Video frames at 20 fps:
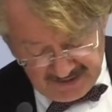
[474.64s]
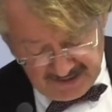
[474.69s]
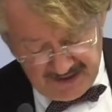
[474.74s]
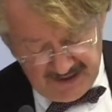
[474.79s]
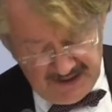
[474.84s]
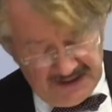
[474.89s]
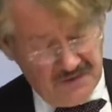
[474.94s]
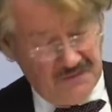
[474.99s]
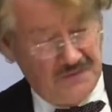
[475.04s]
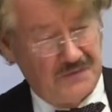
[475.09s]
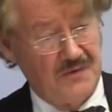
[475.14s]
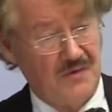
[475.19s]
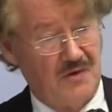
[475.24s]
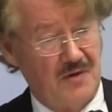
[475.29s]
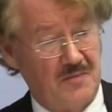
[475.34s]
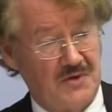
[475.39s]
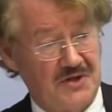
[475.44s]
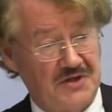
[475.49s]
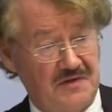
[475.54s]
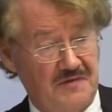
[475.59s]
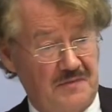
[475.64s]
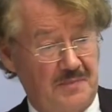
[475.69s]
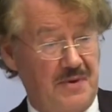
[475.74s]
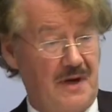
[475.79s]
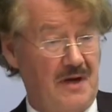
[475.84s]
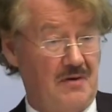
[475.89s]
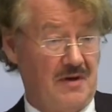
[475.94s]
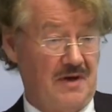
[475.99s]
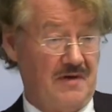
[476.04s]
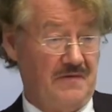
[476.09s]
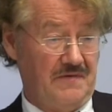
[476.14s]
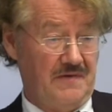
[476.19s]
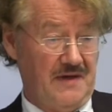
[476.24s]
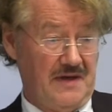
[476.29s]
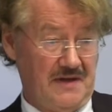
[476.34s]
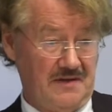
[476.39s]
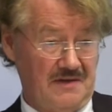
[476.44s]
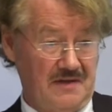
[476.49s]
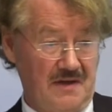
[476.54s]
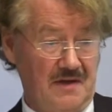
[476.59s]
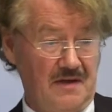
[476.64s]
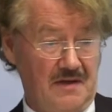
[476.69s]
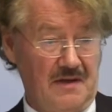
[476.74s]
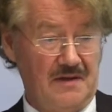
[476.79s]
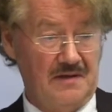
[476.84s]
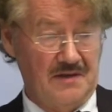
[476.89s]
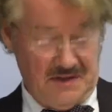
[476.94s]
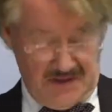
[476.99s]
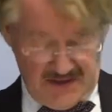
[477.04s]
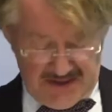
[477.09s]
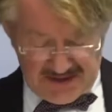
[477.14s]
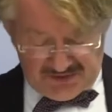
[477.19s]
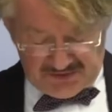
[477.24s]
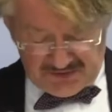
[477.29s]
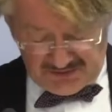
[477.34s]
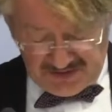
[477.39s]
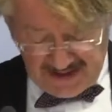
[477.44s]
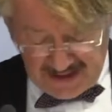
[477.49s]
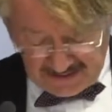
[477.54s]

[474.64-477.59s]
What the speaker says: other kind of normative power, if I understand